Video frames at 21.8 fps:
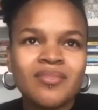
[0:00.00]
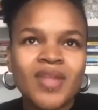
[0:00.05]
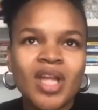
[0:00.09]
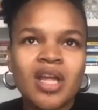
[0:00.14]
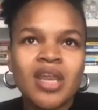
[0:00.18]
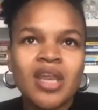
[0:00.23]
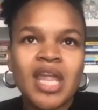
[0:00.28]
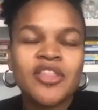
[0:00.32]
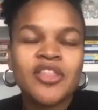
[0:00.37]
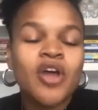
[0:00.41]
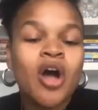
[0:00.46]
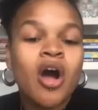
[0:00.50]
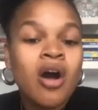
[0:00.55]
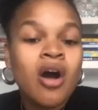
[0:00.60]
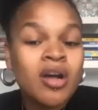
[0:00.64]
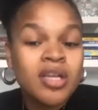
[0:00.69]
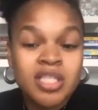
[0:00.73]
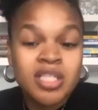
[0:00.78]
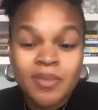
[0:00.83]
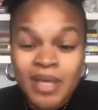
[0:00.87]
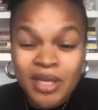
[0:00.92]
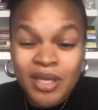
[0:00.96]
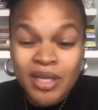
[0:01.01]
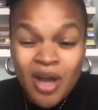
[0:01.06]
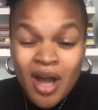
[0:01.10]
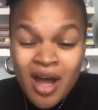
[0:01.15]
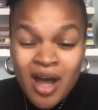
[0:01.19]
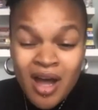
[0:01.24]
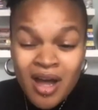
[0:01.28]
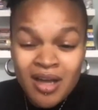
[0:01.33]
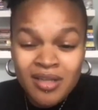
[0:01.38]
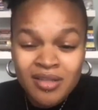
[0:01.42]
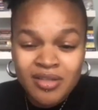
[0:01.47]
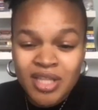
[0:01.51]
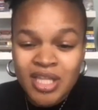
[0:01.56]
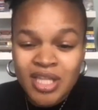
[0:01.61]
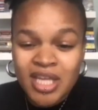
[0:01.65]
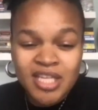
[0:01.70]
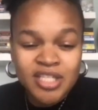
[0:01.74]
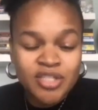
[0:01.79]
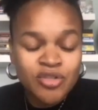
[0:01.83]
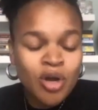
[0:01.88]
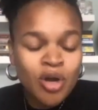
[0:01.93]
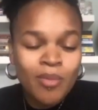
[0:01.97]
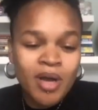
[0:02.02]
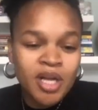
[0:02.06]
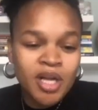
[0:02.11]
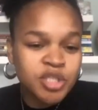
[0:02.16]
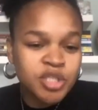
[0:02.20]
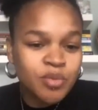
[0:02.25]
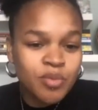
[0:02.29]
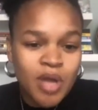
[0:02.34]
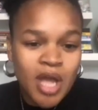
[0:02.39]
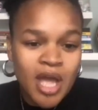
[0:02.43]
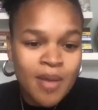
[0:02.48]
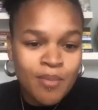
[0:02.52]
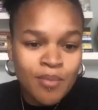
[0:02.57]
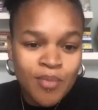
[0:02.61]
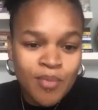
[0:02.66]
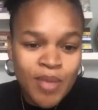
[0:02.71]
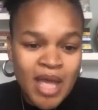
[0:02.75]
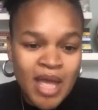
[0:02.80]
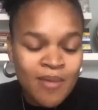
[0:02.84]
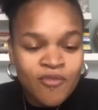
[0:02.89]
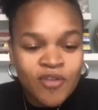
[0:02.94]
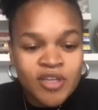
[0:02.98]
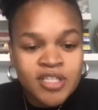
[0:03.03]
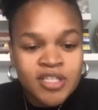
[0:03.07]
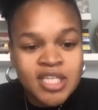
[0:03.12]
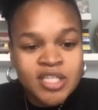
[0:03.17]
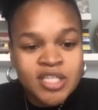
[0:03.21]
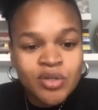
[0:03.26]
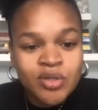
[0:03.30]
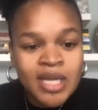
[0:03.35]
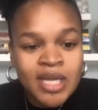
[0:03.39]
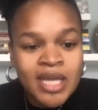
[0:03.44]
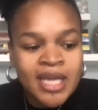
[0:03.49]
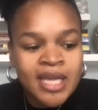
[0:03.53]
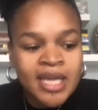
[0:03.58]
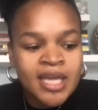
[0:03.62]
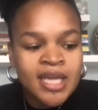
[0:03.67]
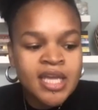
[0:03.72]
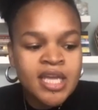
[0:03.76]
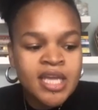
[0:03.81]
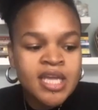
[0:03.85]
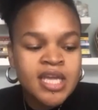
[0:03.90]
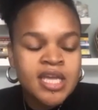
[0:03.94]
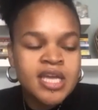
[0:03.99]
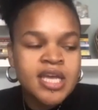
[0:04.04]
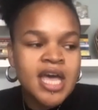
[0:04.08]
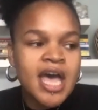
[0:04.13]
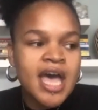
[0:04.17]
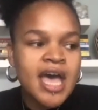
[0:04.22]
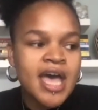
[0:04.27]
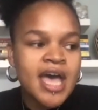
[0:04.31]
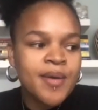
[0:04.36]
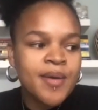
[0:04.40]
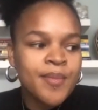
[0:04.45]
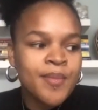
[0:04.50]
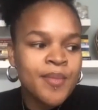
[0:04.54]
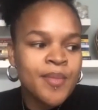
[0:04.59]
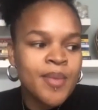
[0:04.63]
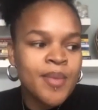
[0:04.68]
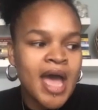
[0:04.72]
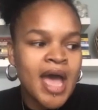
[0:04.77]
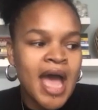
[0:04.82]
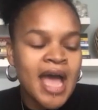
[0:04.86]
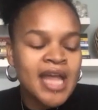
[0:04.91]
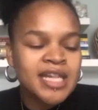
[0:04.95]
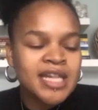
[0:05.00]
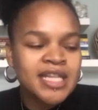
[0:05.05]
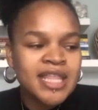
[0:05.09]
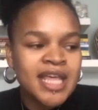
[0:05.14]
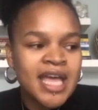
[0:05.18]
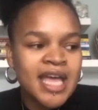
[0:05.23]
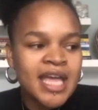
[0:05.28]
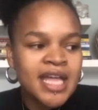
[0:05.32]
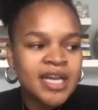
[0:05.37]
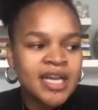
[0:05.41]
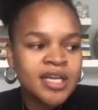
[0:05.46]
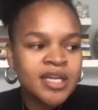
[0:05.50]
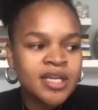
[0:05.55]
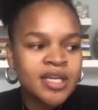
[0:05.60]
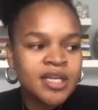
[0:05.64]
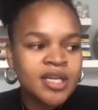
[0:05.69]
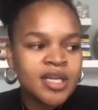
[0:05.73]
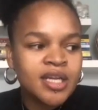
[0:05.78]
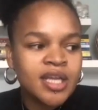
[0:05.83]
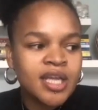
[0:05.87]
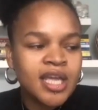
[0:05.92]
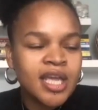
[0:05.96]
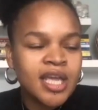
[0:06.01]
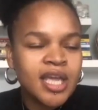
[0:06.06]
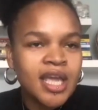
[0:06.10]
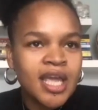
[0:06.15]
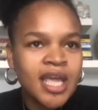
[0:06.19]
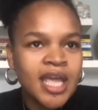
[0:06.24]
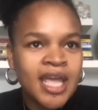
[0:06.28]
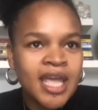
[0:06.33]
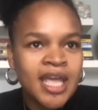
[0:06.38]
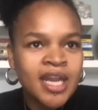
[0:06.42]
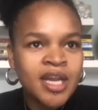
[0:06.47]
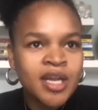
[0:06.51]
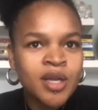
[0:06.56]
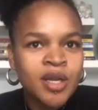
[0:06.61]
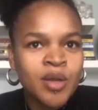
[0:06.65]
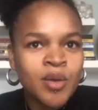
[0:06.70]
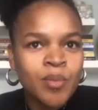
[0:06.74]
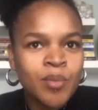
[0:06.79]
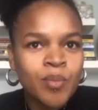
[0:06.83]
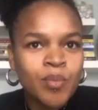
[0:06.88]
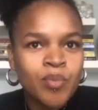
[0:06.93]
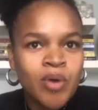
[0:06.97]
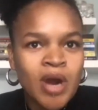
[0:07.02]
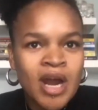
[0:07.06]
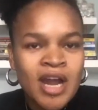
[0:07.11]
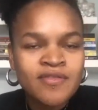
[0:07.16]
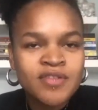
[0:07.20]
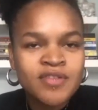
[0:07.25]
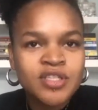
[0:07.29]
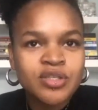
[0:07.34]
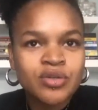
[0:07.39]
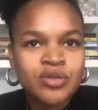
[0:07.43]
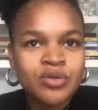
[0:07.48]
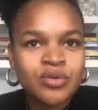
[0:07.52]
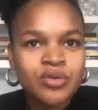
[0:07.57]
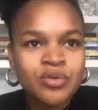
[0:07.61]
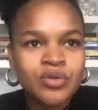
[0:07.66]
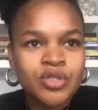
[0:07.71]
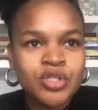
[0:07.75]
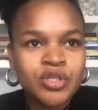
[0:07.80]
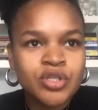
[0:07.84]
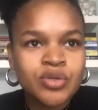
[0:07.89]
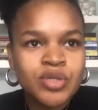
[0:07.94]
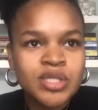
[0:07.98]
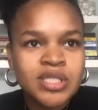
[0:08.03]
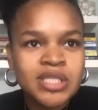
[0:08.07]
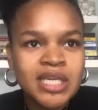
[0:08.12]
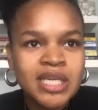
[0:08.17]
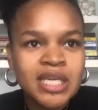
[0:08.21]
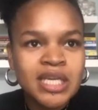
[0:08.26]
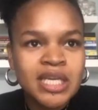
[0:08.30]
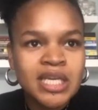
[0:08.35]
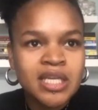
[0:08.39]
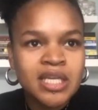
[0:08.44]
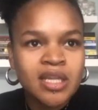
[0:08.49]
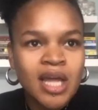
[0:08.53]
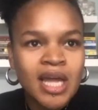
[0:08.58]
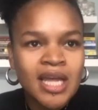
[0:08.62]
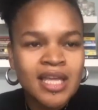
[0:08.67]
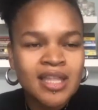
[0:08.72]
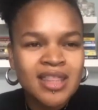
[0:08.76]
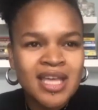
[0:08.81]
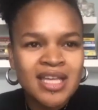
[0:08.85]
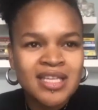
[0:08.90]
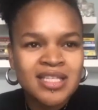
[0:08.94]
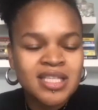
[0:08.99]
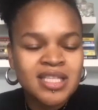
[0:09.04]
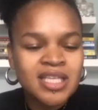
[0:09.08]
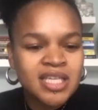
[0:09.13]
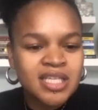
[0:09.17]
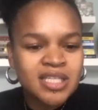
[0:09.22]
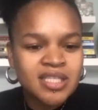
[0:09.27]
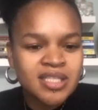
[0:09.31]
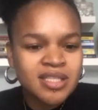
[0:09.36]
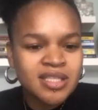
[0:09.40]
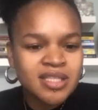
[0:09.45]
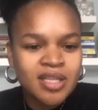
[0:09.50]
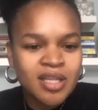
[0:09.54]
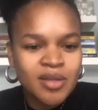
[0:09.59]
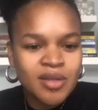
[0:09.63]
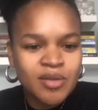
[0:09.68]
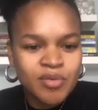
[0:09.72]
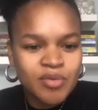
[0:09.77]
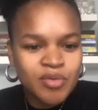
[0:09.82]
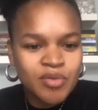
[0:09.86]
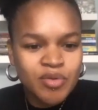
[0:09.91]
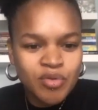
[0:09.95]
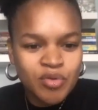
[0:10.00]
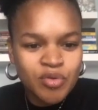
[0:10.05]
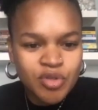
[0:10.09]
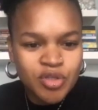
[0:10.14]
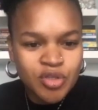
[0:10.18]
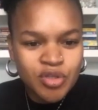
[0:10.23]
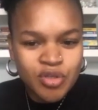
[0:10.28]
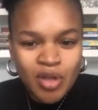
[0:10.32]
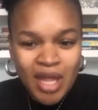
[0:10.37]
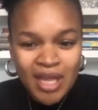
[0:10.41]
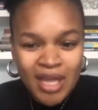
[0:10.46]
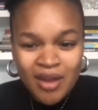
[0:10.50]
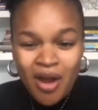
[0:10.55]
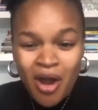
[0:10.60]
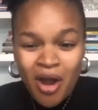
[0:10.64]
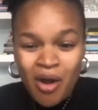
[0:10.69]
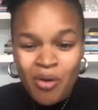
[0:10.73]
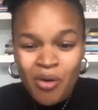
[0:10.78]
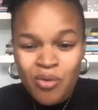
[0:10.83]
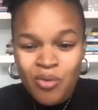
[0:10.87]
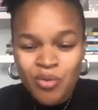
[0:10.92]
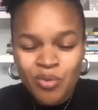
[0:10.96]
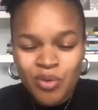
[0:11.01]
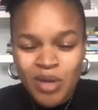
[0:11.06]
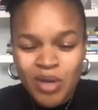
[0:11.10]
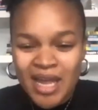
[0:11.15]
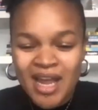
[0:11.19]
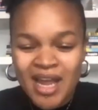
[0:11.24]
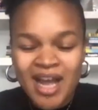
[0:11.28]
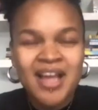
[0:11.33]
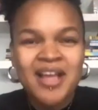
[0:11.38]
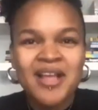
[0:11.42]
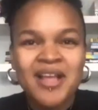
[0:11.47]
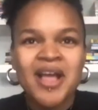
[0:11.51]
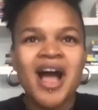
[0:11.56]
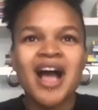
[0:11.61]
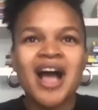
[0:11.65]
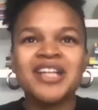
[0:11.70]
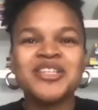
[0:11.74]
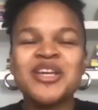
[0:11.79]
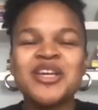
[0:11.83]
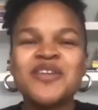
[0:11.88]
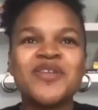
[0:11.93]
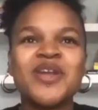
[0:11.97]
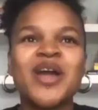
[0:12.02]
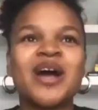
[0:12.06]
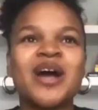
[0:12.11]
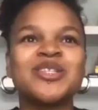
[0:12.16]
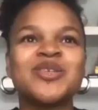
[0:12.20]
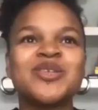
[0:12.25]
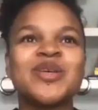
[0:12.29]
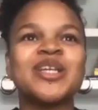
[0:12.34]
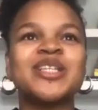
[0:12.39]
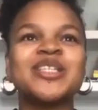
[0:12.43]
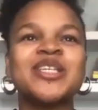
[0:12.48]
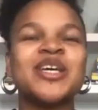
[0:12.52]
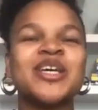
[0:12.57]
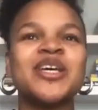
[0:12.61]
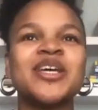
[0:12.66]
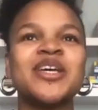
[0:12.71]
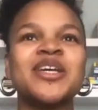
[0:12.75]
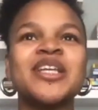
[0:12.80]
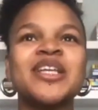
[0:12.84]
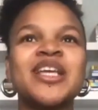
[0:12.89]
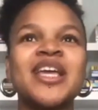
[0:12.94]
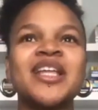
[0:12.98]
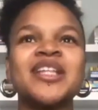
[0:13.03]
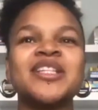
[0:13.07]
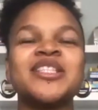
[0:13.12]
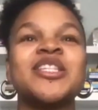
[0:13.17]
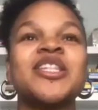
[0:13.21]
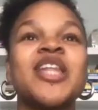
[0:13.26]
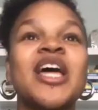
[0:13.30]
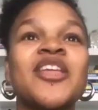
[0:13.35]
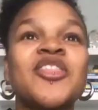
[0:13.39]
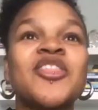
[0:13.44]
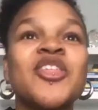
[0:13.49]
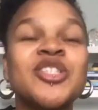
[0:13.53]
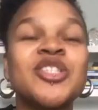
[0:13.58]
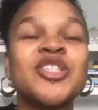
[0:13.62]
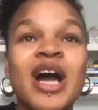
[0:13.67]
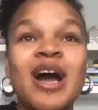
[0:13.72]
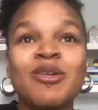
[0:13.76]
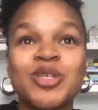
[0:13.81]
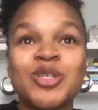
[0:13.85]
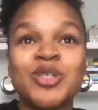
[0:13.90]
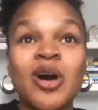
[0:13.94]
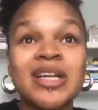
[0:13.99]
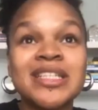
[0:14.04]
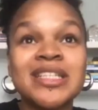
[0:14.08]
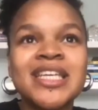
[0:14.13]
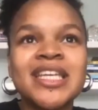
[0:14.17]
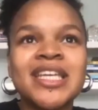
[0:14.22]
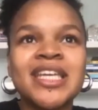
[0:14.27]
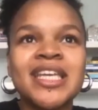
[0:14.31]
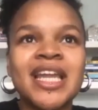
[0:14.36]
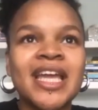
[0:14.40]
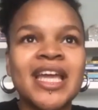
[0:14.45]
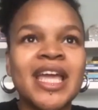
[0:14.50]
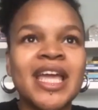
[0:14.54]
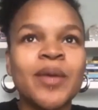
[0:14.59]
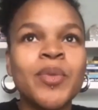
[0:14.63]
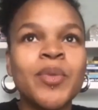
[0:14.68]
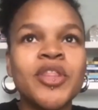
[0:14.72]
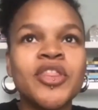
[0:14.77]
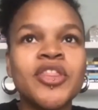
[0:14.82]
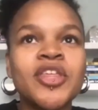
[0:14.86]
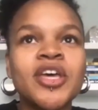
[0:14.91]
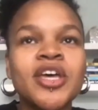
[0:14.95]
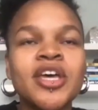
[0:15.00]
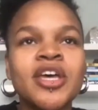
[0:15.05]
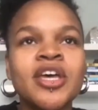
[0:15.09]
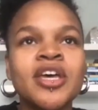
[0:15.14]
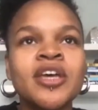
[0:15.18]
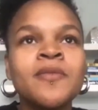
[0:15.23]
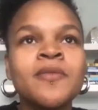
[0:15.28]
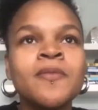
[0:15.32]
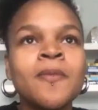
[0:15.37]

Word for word: like the arts are being cut there's not much um emphasis on it um and then in private schools you see like there's these like whole like I don't even know how to to like to how to articulate it, but the